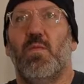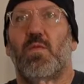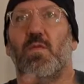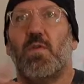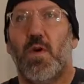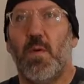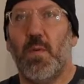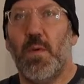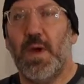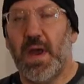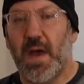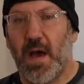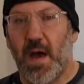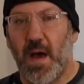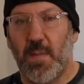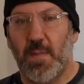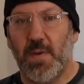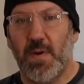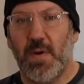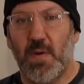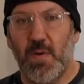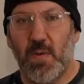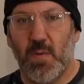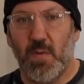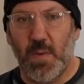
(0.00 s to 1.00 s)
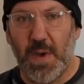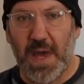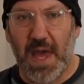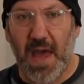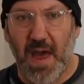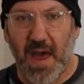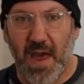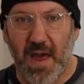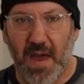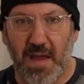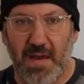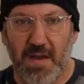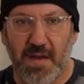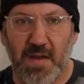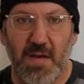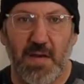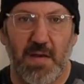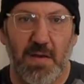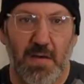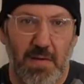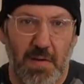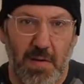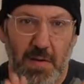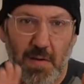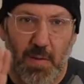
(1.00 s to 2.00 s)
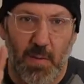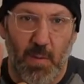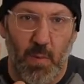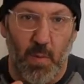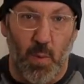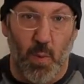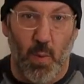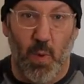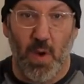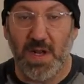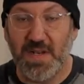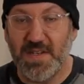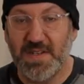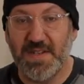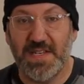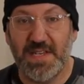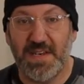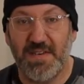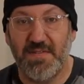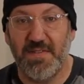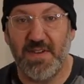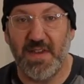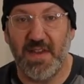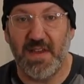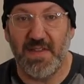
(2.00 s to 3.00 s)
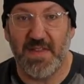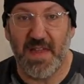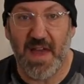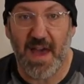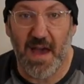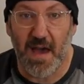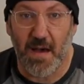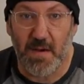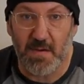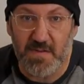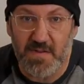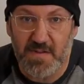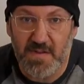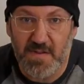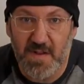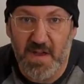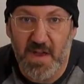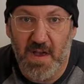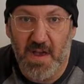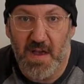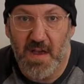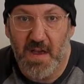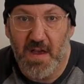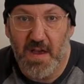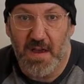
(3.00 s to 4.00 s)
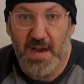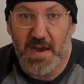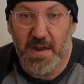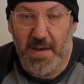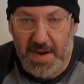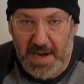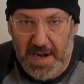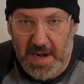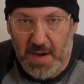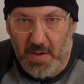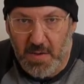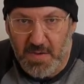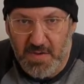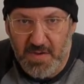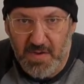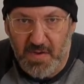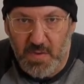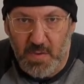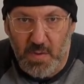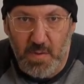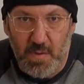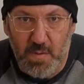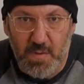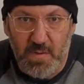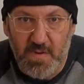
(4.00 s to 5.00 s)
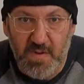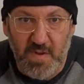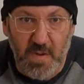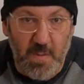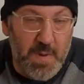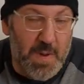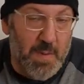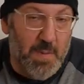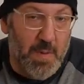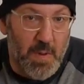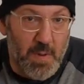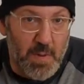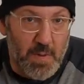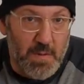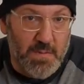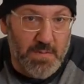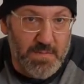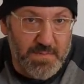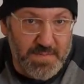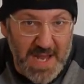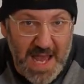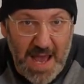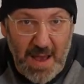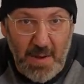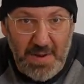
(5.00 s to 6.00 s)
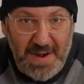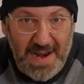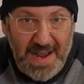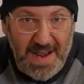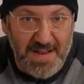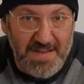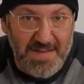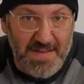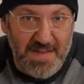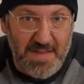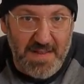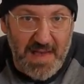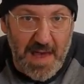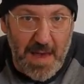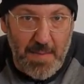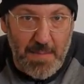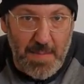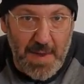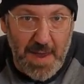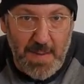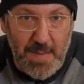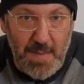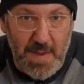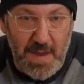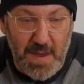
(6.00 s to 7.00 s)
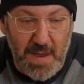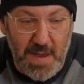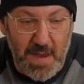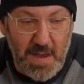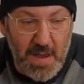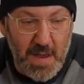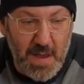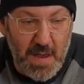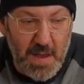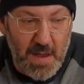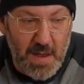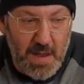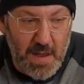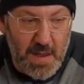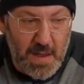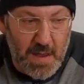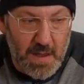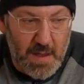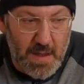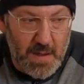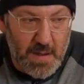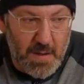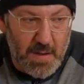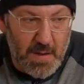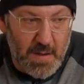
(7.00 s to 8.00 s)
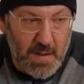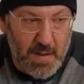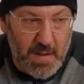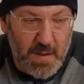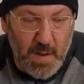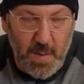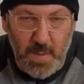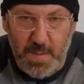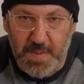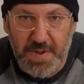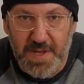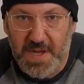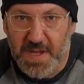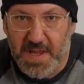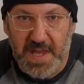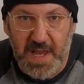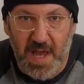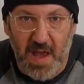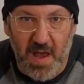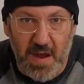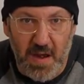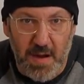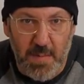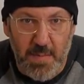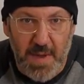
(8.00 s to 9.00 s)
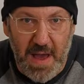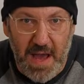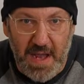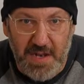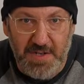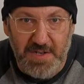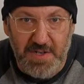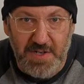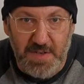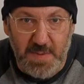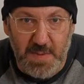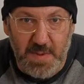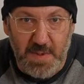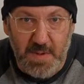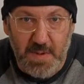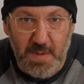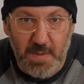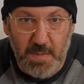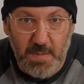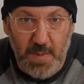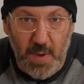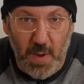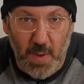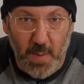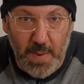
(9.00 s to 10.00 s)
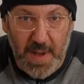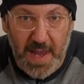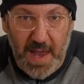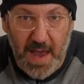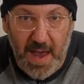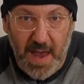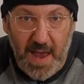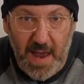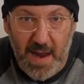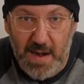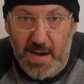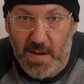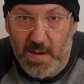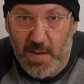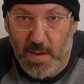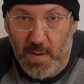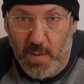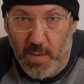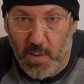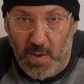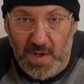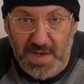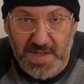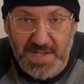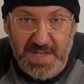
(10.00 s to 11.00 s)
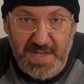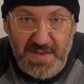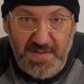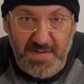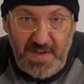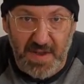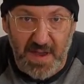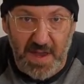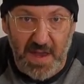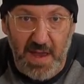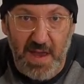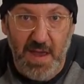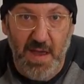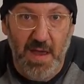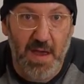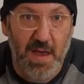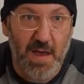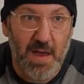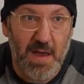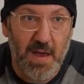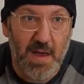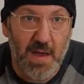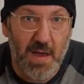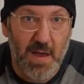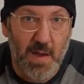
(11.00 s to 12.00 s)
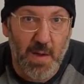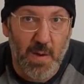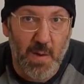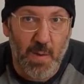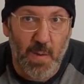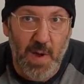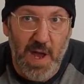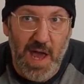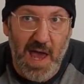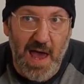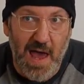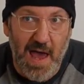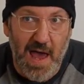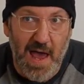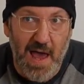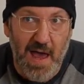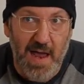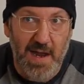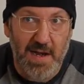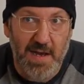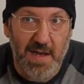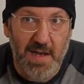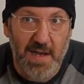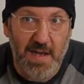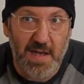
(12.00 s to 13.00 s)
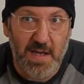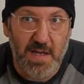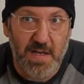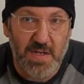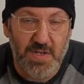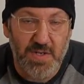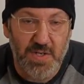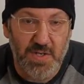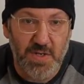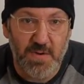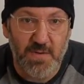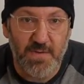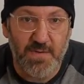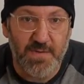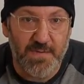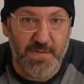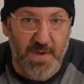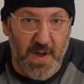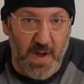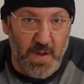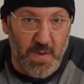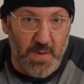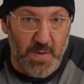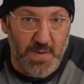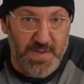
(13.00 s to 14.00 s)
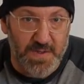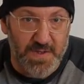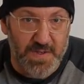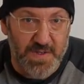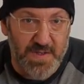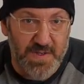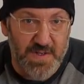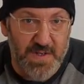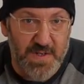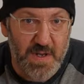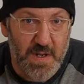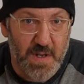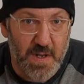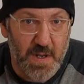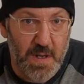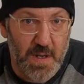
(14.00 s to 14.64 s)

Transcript: Growing up, we had one TV in the house. Now, I know to some people nowadays, that may be completely unimaginable. But we had one TV, we had two phones,